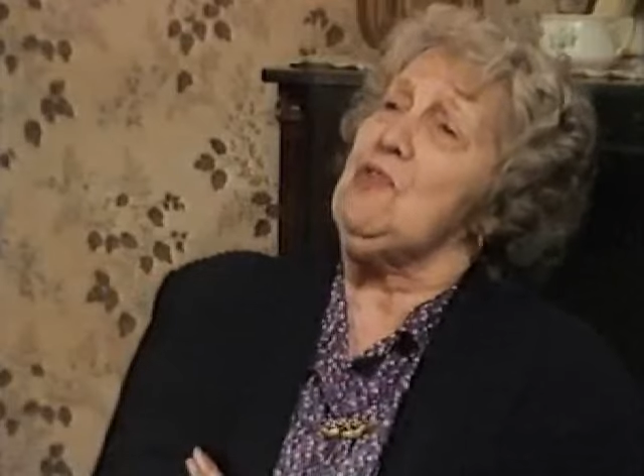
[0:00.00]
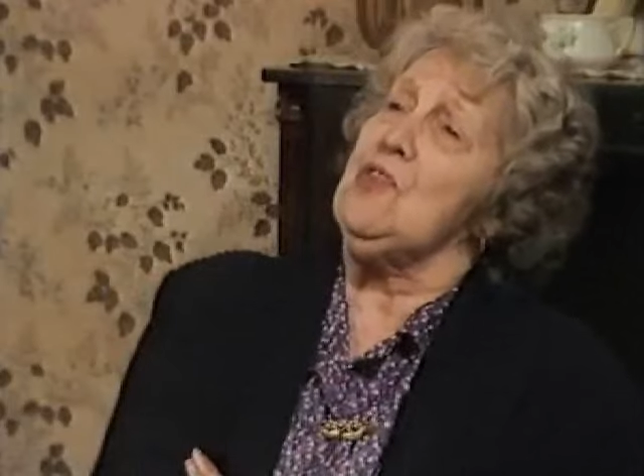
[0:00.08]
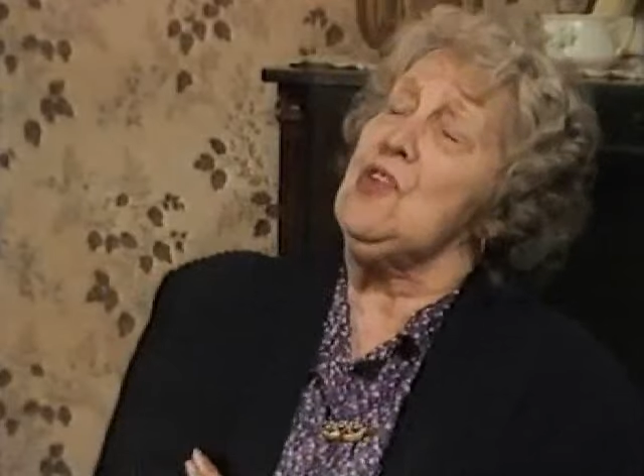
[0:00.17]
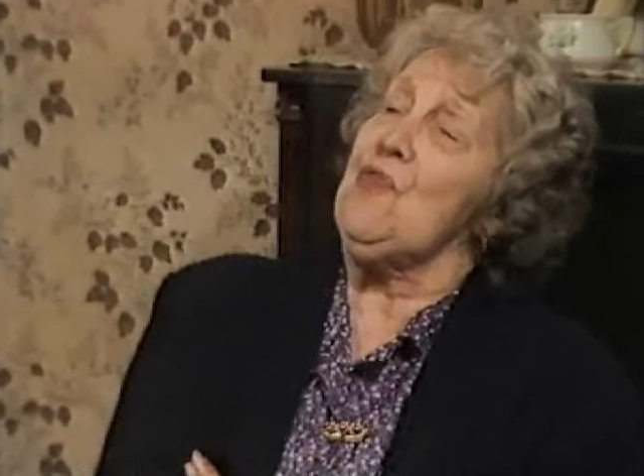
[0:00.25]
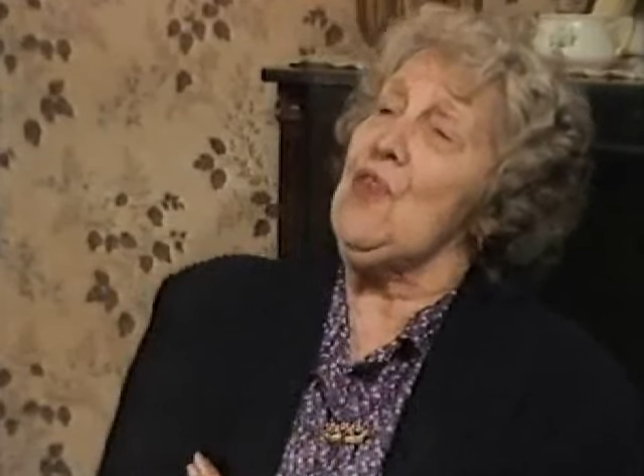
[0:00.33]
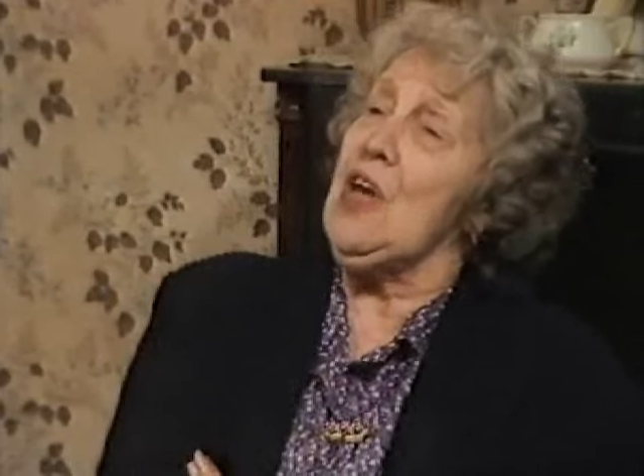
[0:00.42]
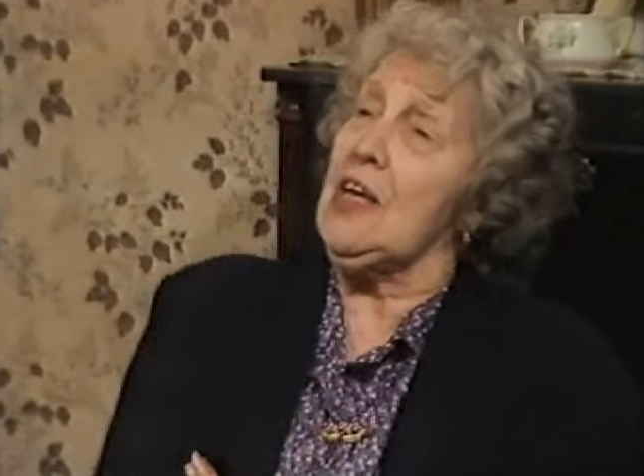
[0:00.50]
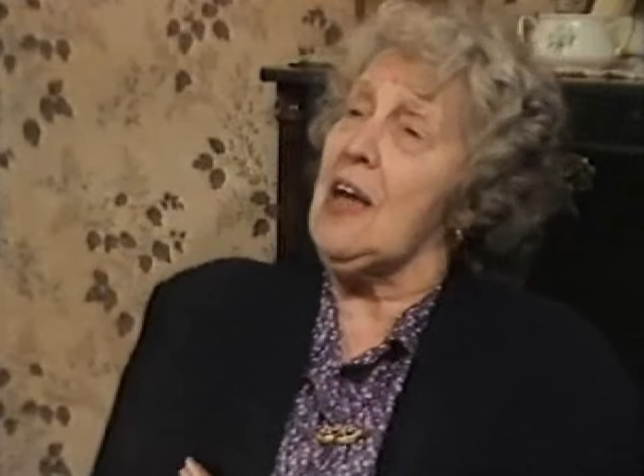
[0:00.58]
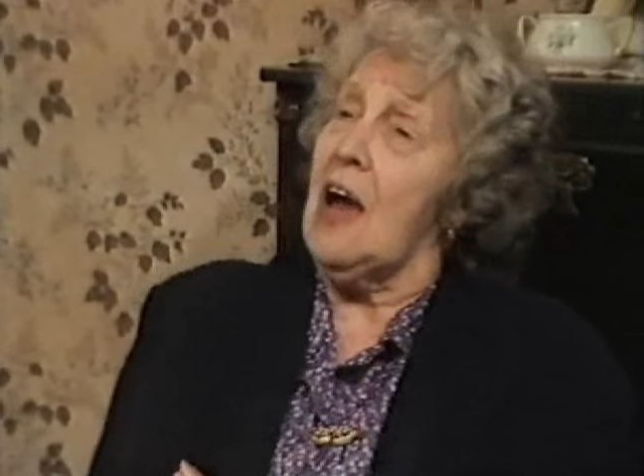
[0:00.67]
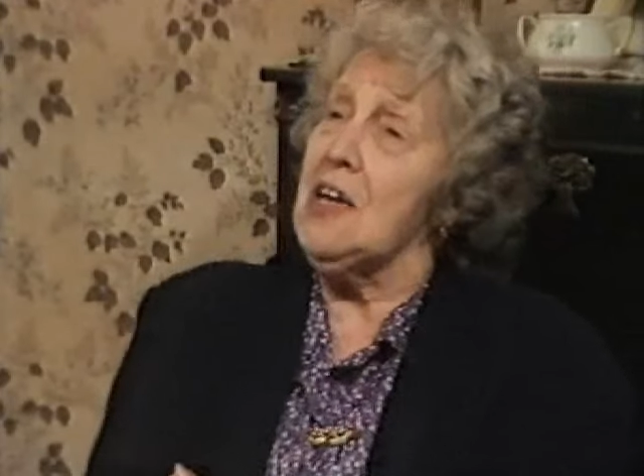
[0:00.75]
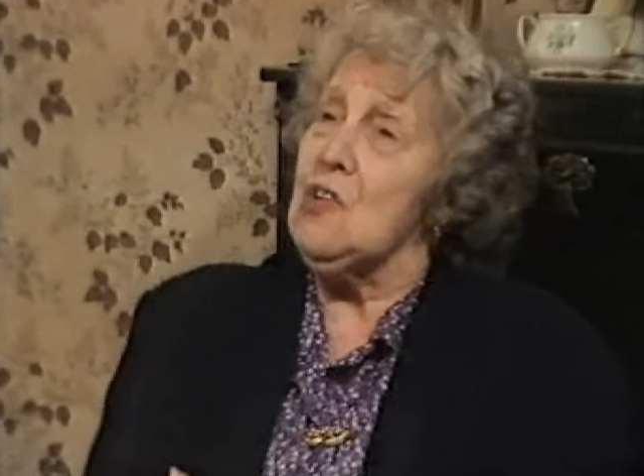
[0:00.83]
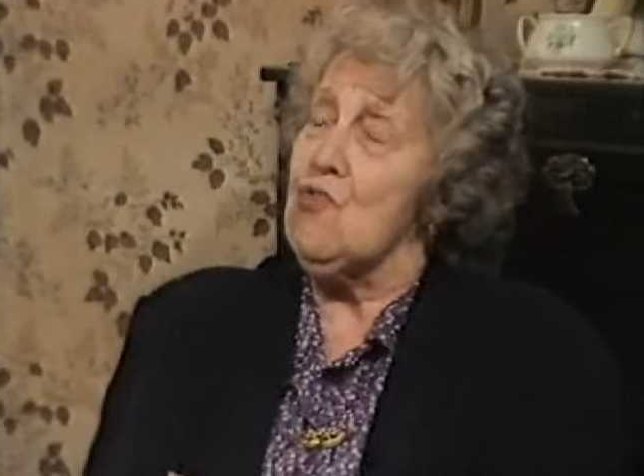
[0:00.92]
business for your
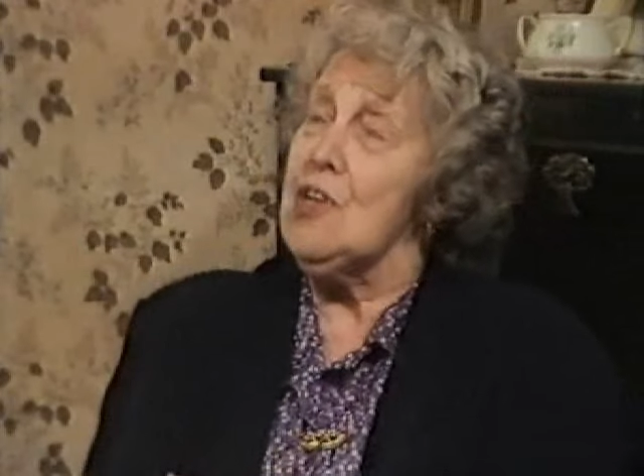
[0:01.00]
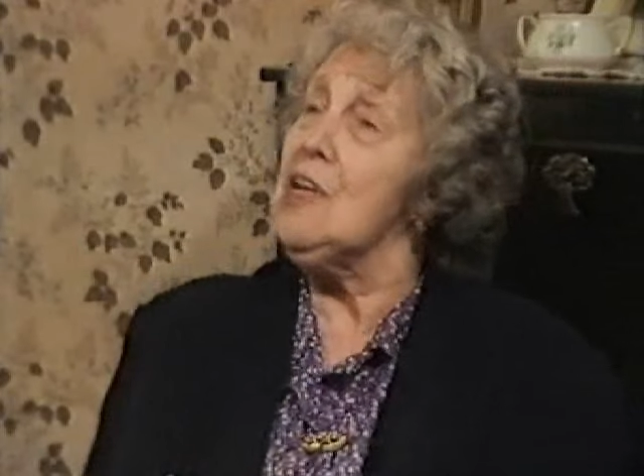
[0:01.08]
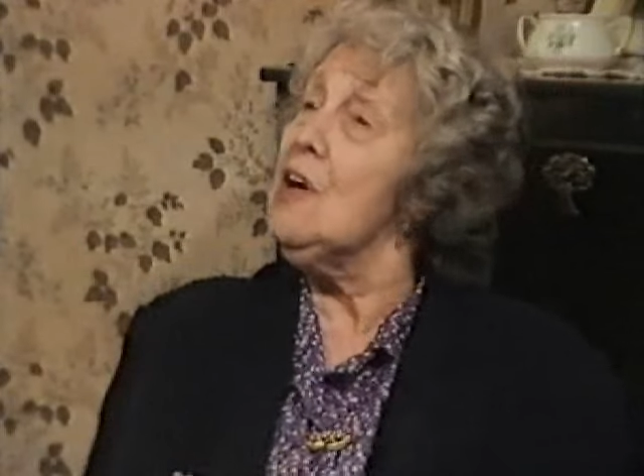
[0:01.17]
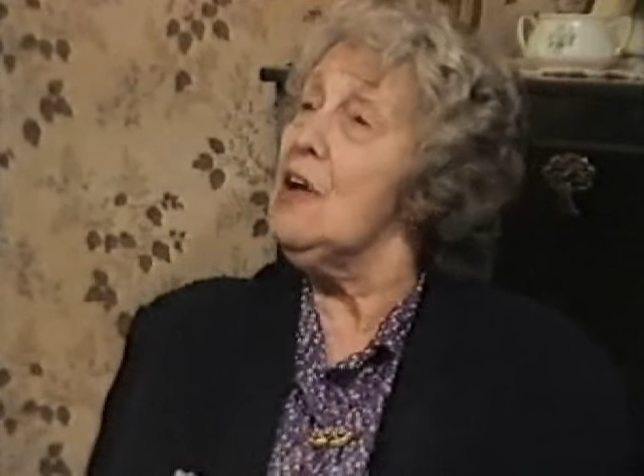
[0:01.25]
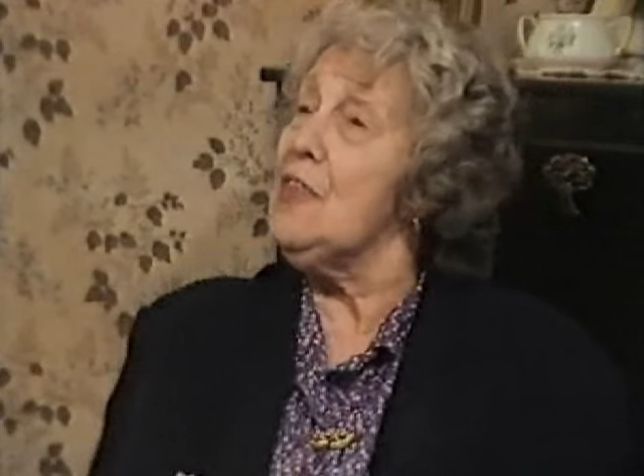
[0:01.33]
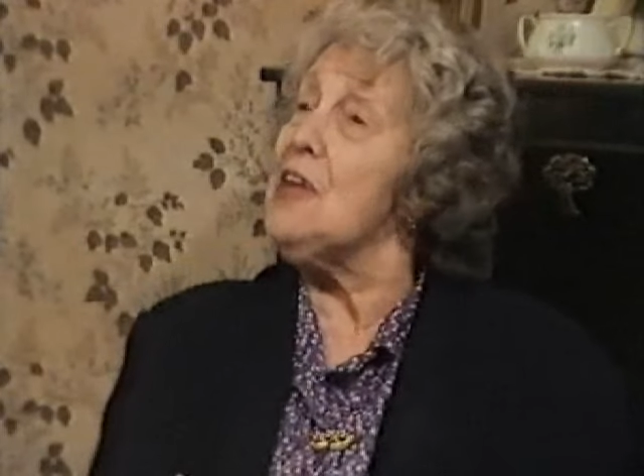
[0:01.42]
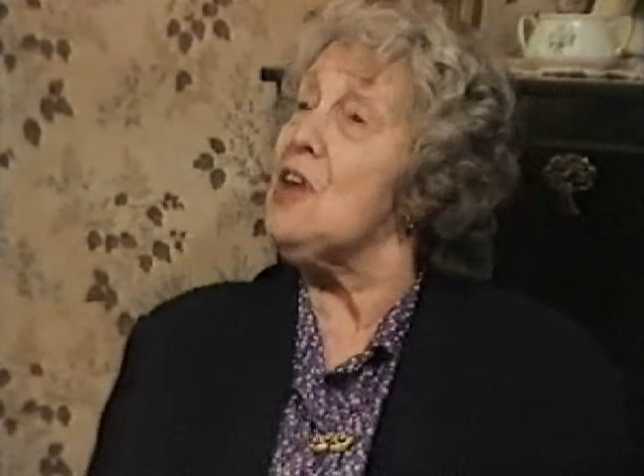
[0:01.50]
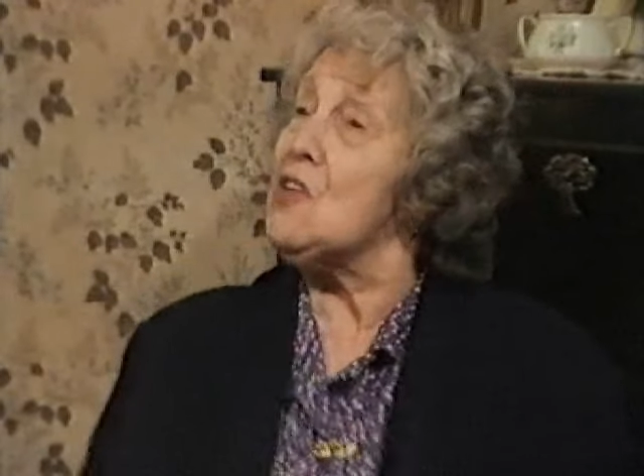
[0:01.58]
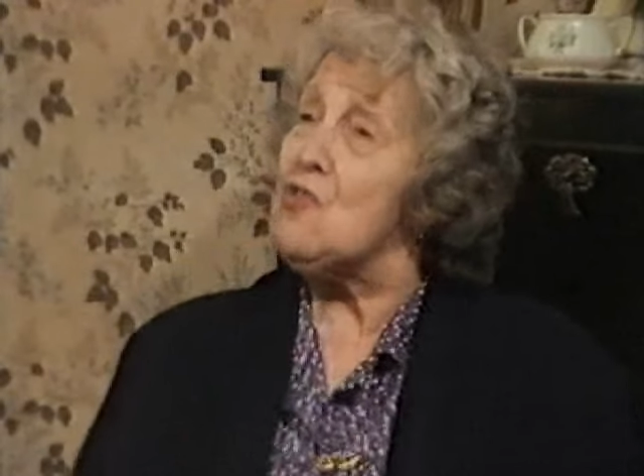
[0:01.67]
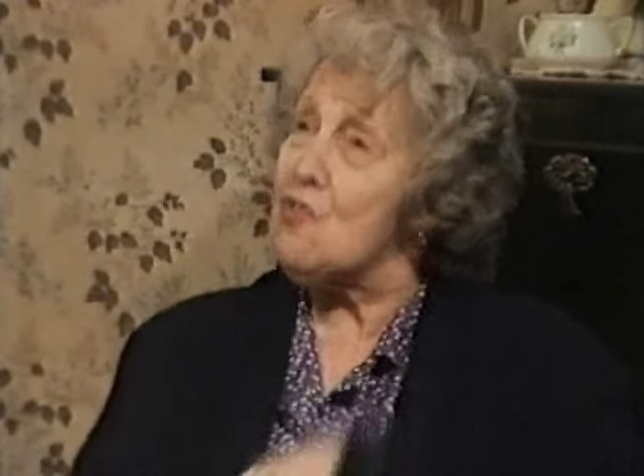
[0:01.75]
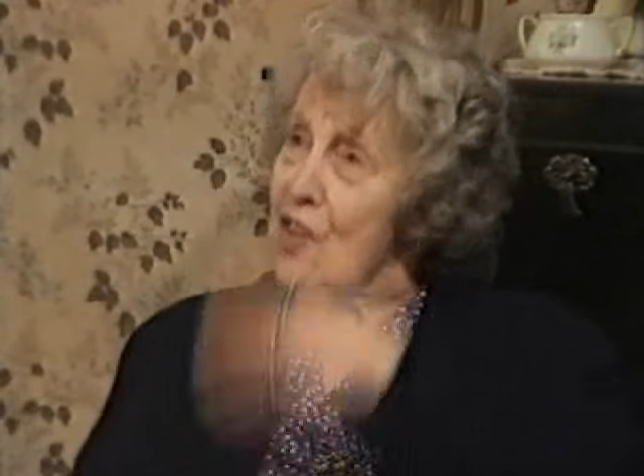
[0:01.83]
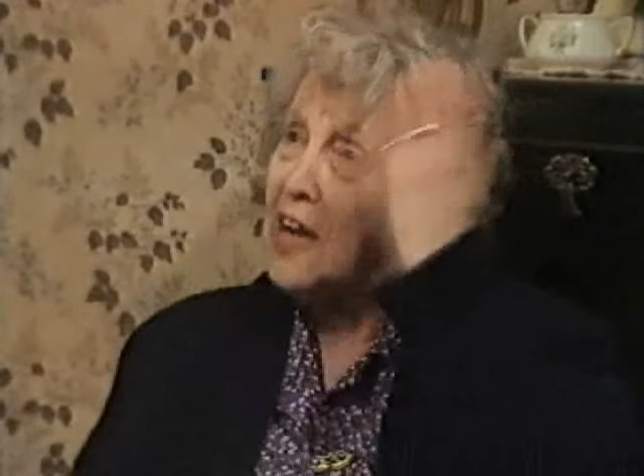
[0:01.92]
catering and then you